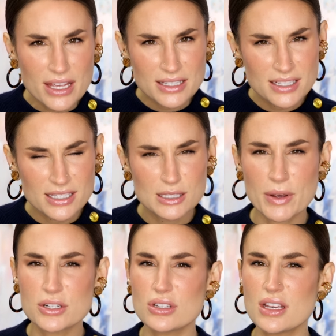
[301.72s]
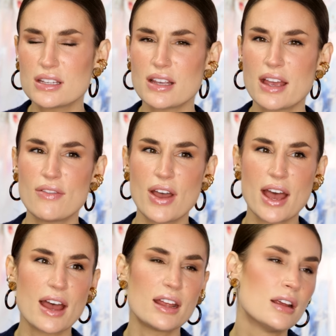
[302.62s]
it, especially as I have
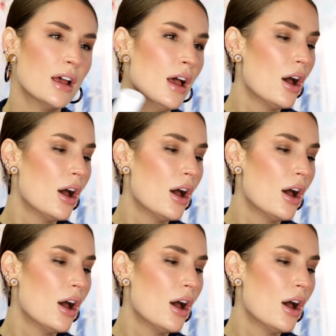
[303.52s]
had